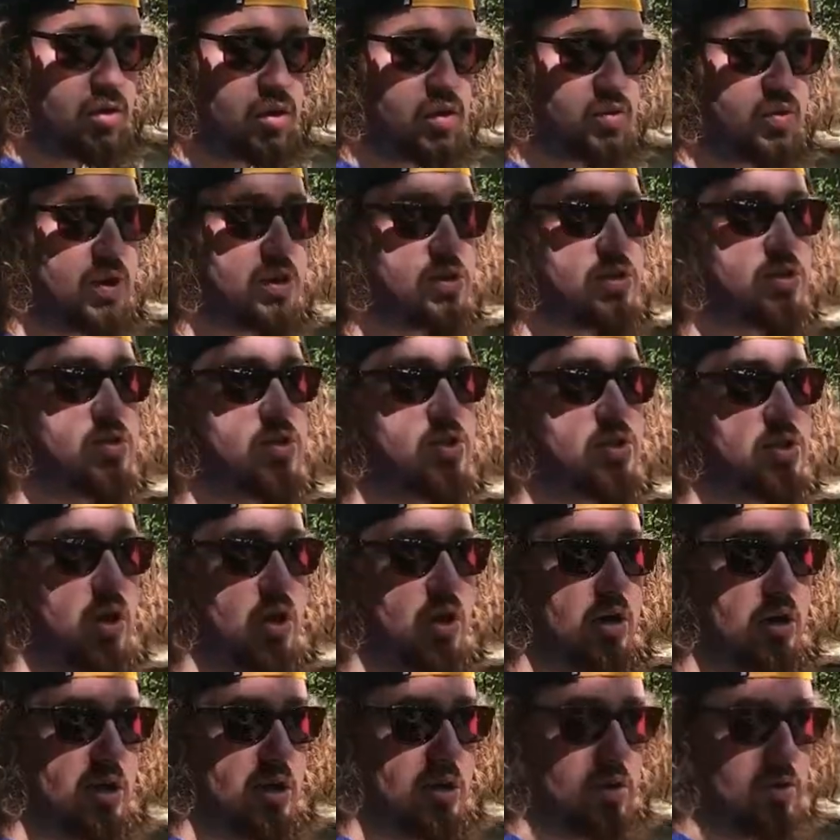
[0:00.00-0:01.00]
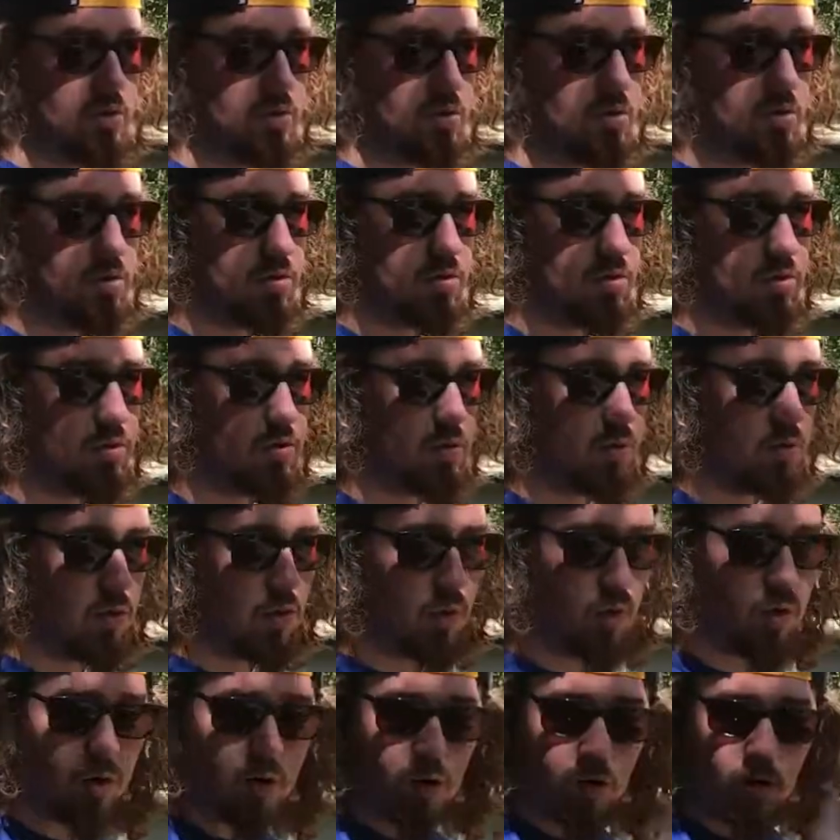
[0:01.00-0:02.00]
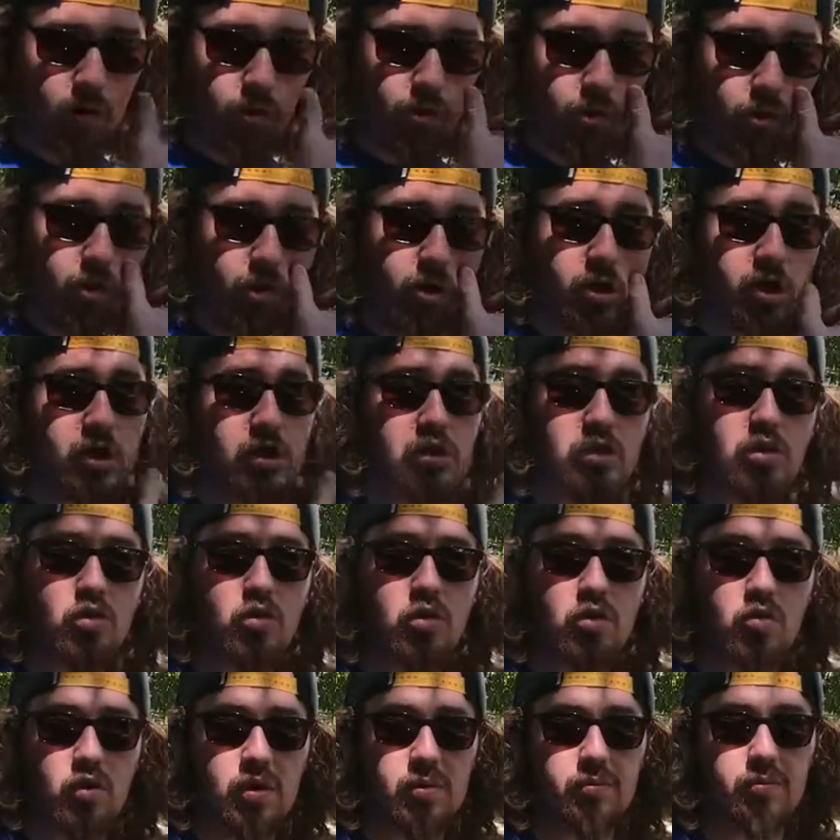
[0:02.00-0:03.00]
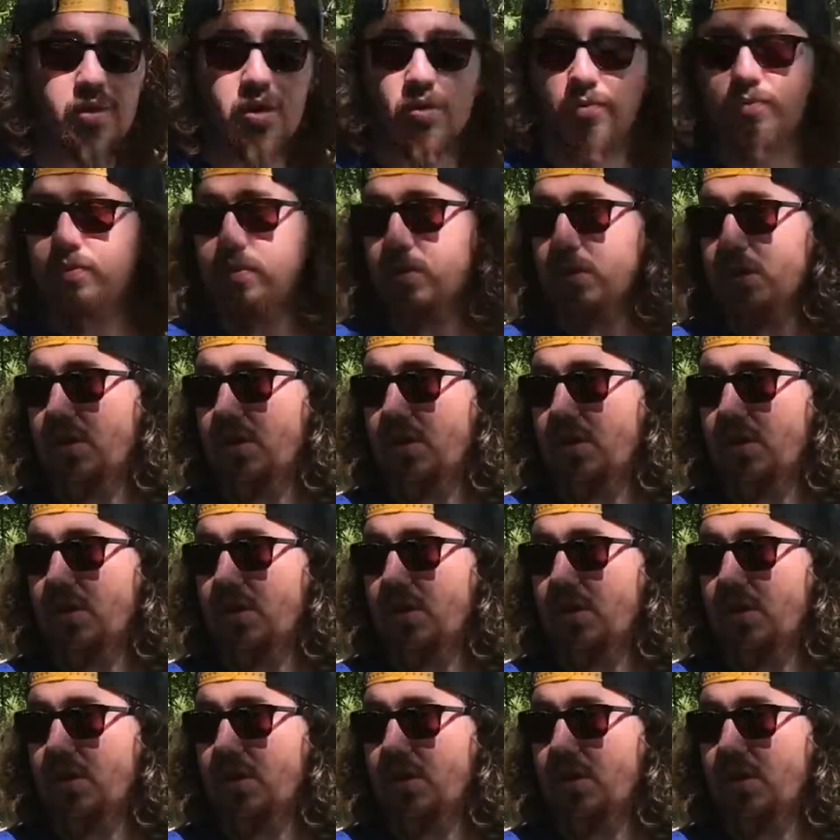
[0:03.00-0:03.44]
especially starting out or learning new equipment.